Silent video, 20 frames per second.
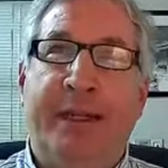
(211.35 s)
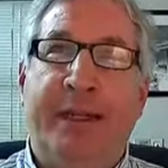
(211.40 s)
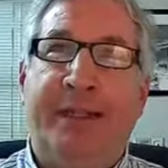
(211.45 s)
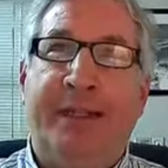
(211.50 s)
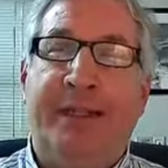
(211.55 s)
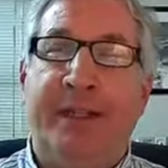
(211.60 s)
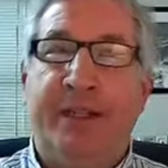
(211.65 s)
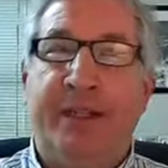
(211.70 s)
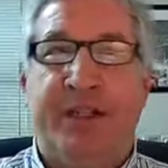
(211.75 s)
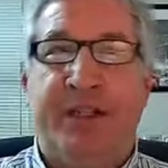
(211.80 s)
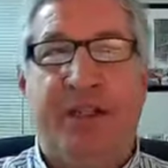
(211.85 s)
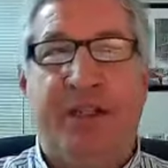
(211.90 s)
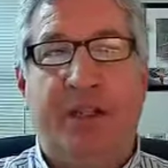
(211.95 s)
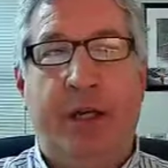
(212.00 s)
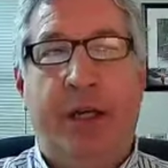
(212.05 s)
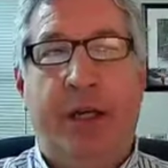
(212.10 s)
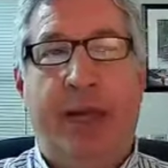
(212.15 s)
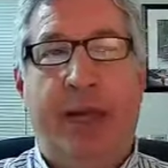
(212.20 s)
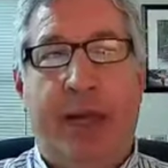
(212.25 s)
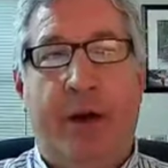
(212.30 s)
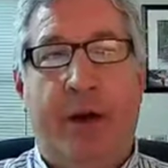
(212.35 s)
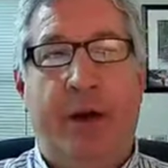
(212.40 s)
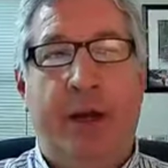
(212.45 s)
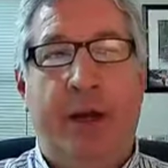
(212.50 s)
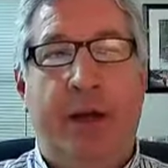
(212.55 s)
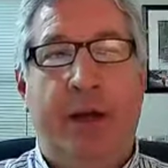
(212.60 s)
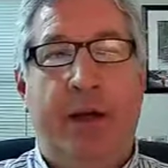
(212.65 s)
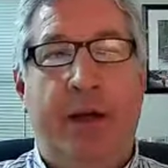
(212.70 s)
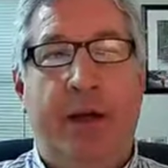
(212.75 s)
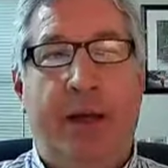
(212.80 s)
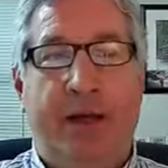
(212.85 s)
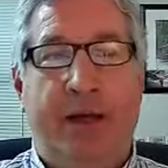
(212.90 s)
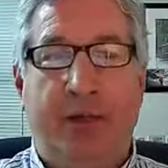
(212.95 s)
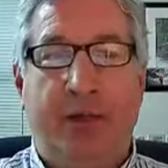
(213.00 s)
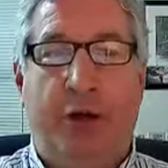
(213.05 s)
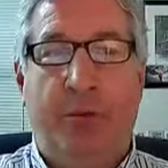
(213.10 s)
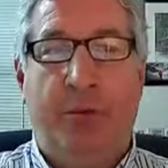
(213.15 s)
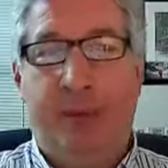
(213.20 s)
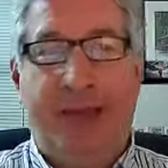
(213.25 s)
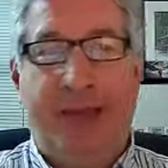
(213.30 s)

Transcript: It's in the study area, and it's called